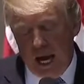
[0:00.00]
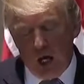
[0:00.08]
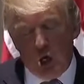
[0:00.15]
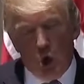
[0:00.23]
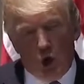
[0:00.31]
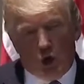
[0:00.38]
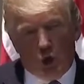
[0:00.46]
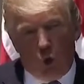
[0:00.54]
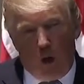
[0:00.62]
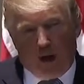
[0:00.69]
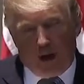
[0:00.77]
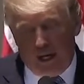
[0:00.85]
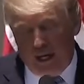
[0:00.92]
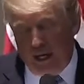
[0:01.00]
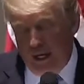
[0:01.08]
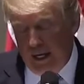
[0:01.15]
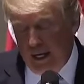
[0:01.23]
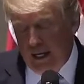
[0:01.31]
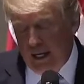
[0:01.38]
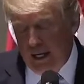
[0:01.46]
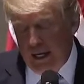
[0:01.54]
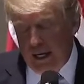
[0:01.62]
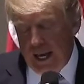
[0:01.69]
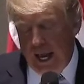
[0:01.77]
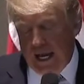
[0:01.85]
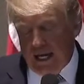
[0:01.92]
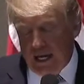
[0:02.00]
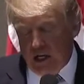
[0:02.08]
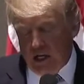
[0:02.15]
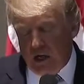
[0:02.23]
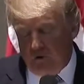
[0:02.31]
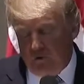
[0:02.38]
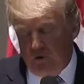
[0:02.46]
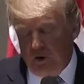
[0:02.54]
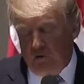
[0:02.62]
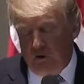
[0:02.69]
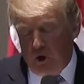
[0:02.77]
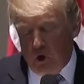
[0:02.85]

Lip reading: and do it quickly, and a different